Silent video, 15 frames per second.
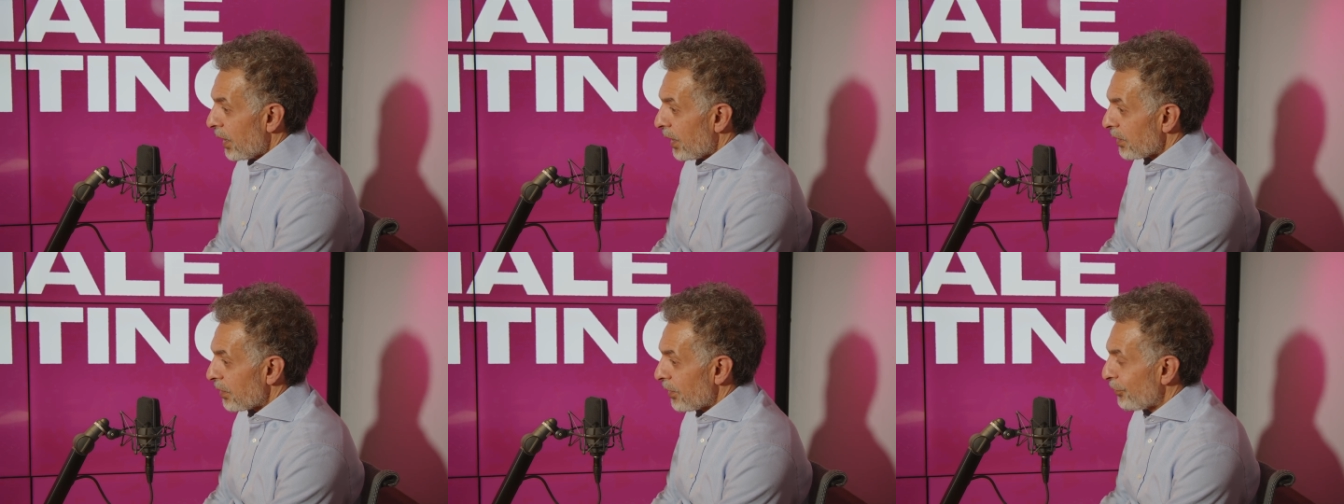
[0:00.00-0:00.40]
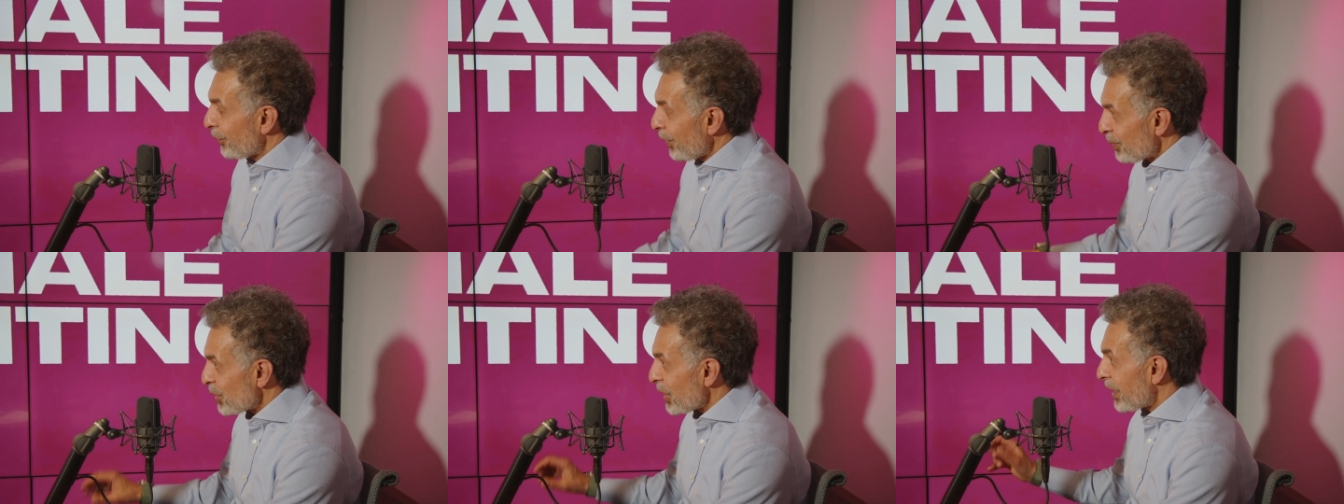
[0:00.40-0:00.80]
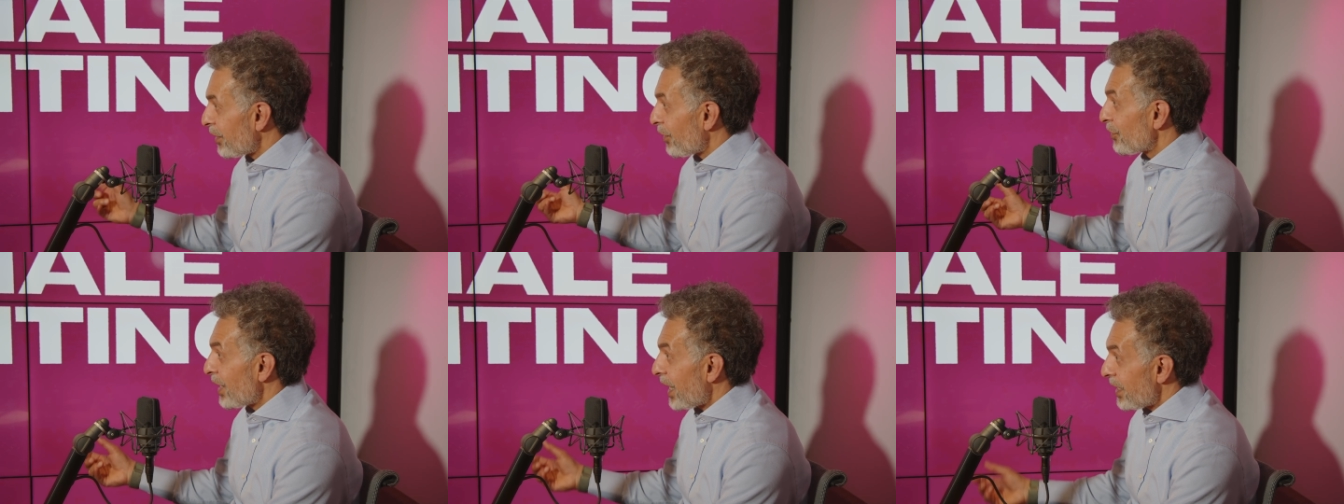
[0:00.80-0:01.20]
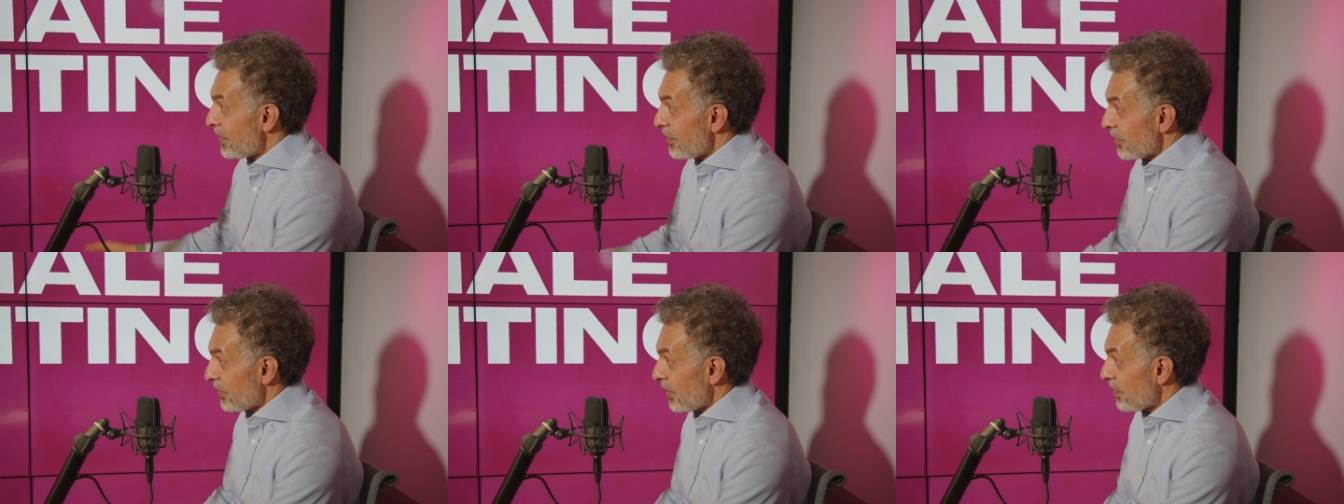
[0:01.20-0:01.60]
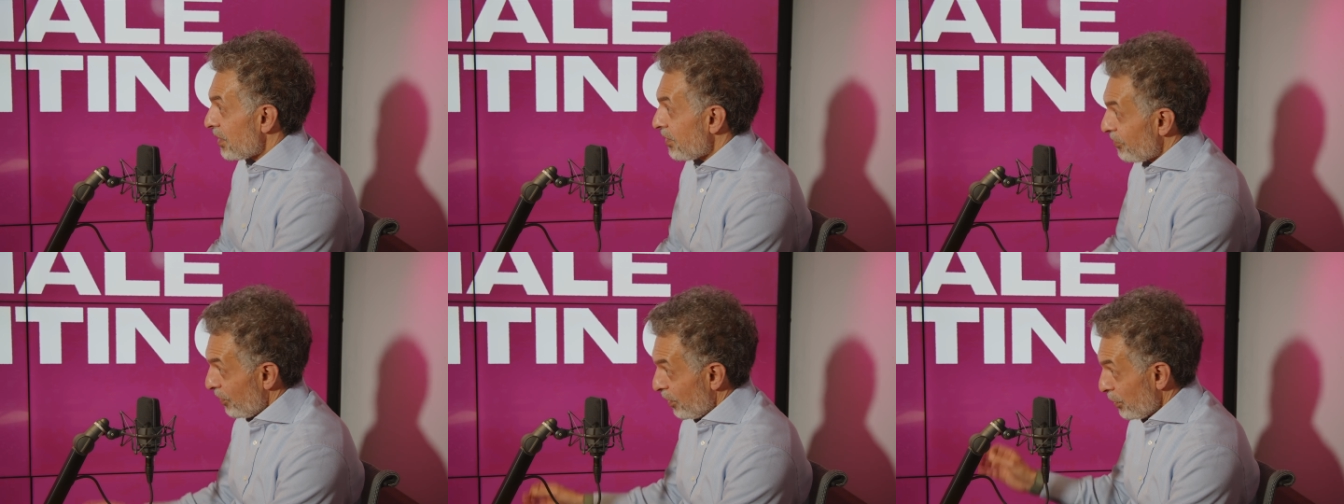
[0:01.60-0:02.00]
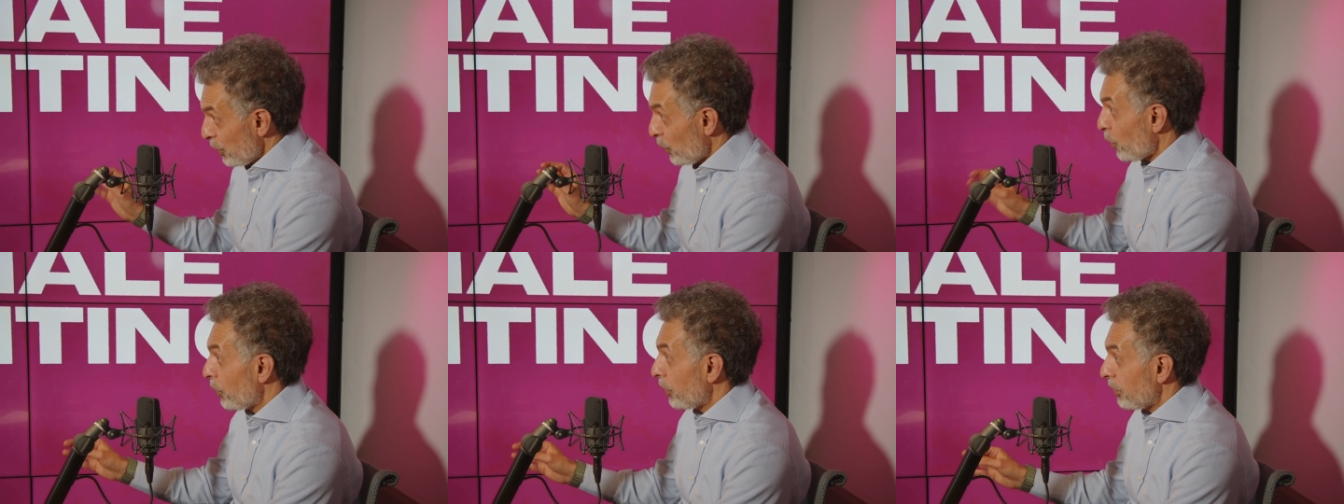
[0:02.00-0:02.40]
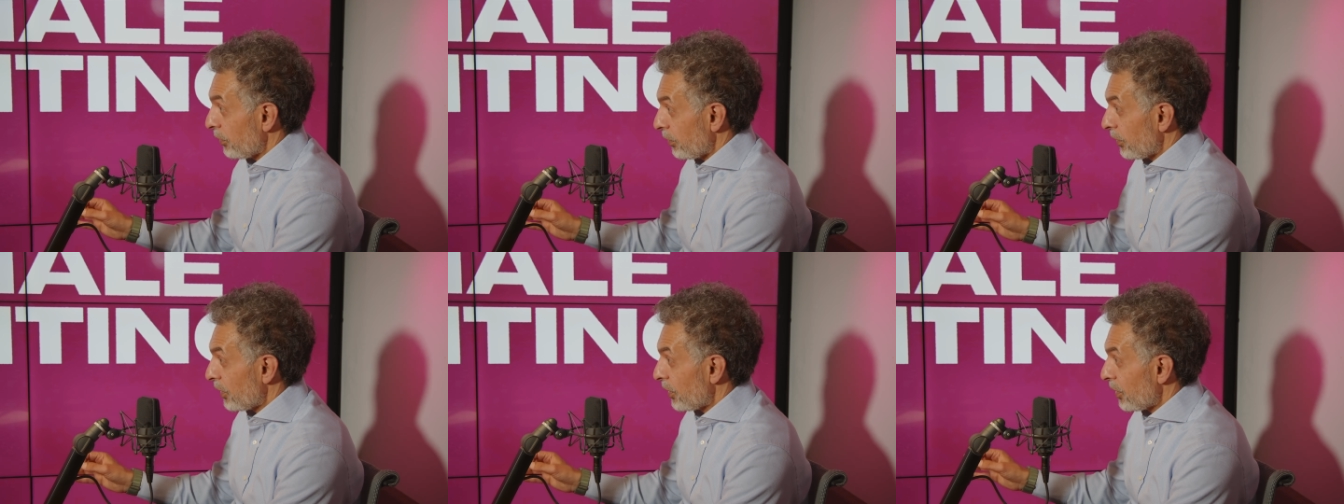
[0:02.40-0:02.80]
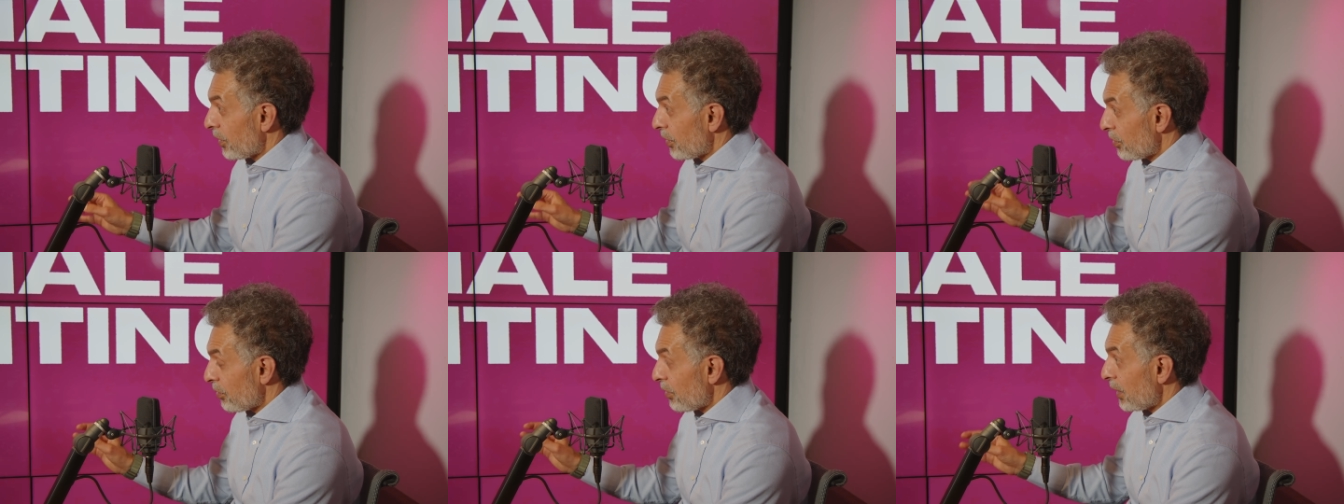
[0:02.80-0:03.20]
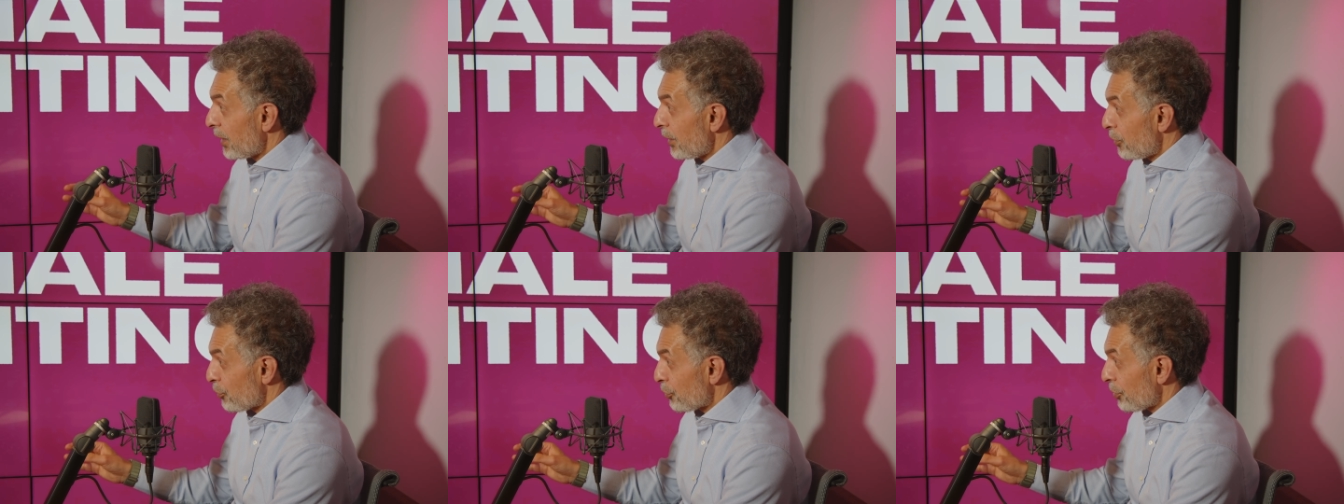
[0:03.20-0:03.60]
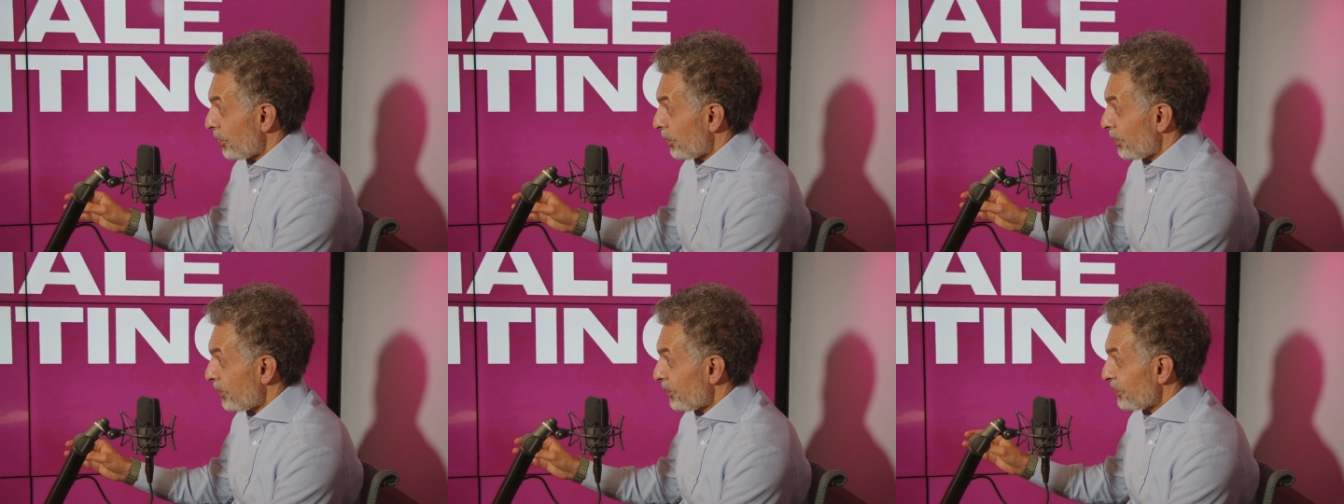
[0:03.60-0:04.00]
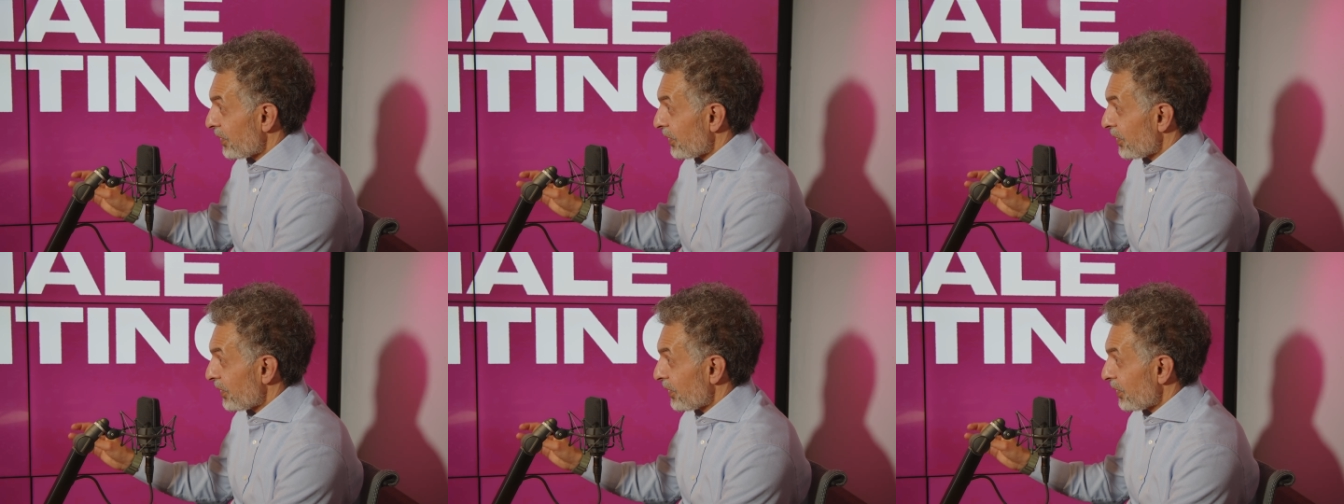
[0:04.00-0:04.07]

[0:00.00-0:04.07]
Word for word: The flip side of that is that they're very loyal to the leadership